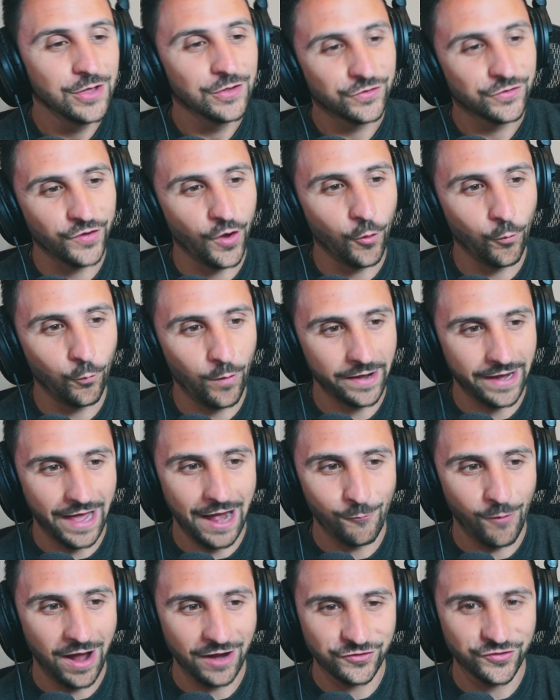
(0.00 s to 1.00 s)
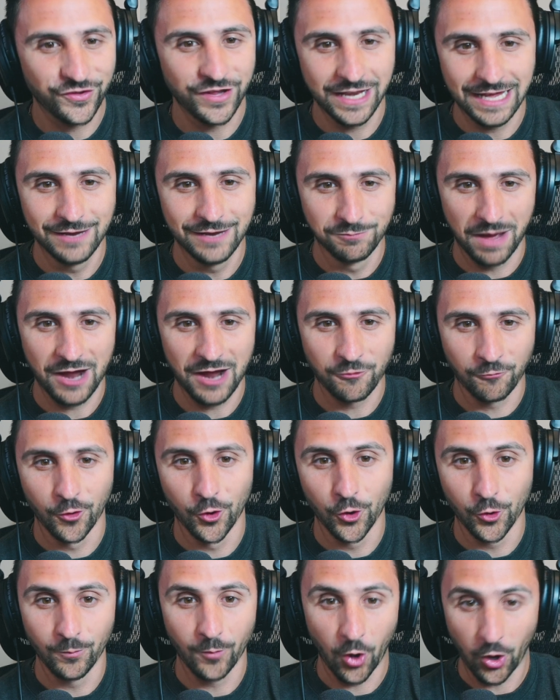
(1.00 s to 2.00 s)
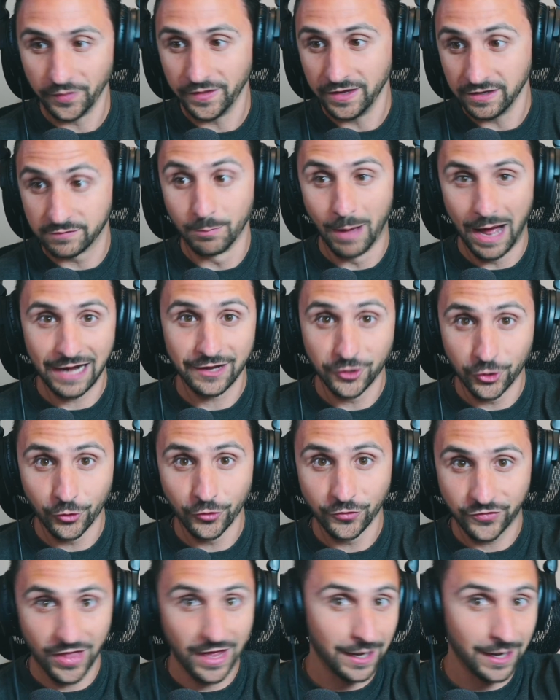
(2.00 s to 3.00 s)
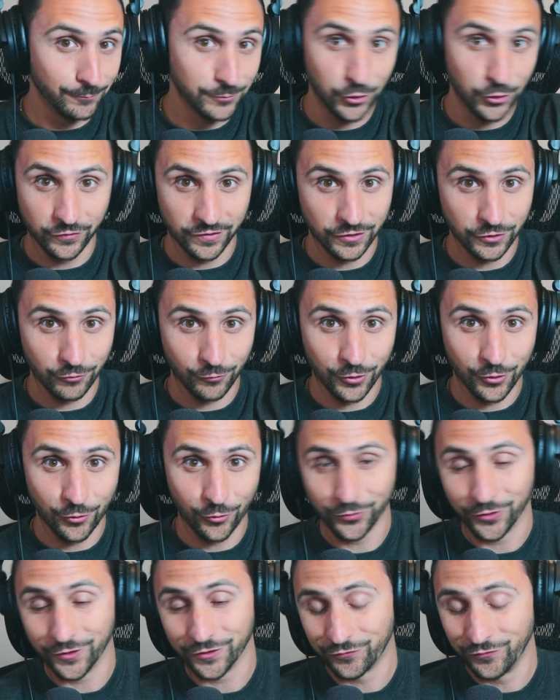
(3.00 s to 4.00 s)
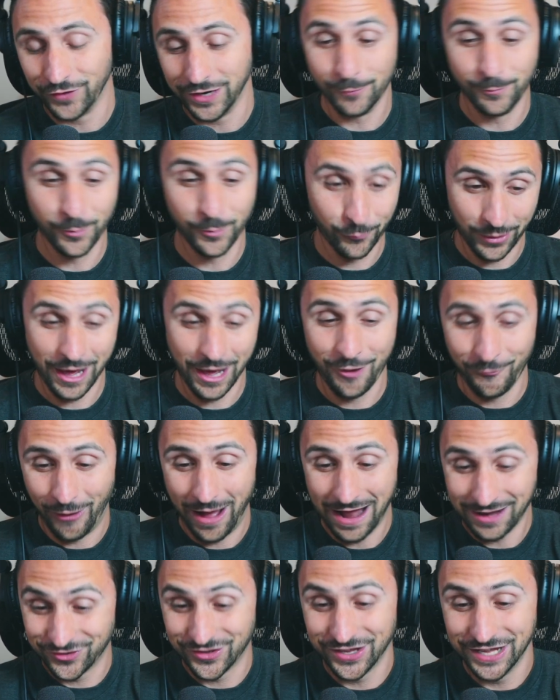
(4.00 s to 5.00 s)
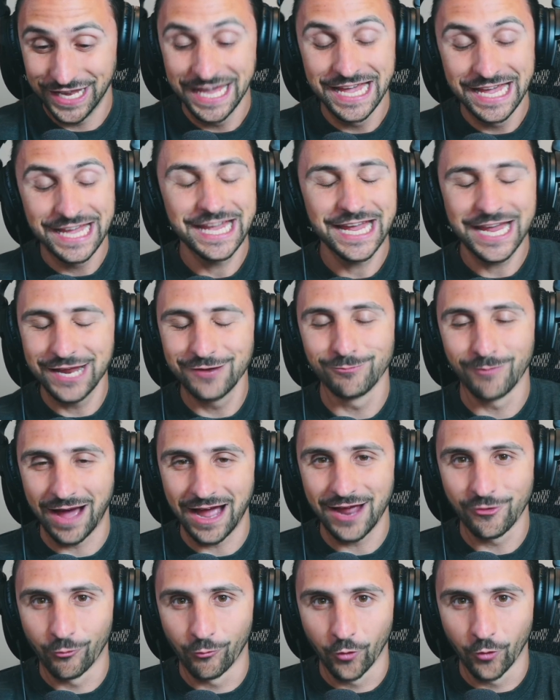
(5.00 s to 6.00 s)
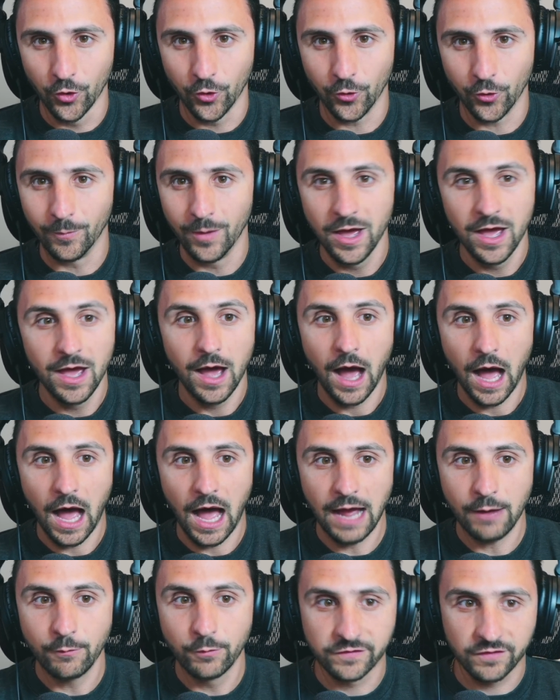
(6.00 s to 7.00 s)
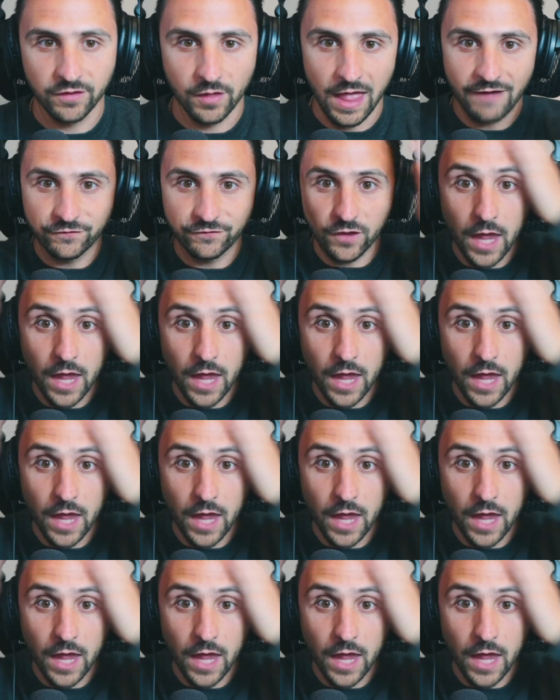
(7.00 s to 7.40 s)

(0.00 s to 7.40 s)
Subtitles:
So when I watched it in my room on these monitors that I'm using to record this video, but when I watched it in my room, I was left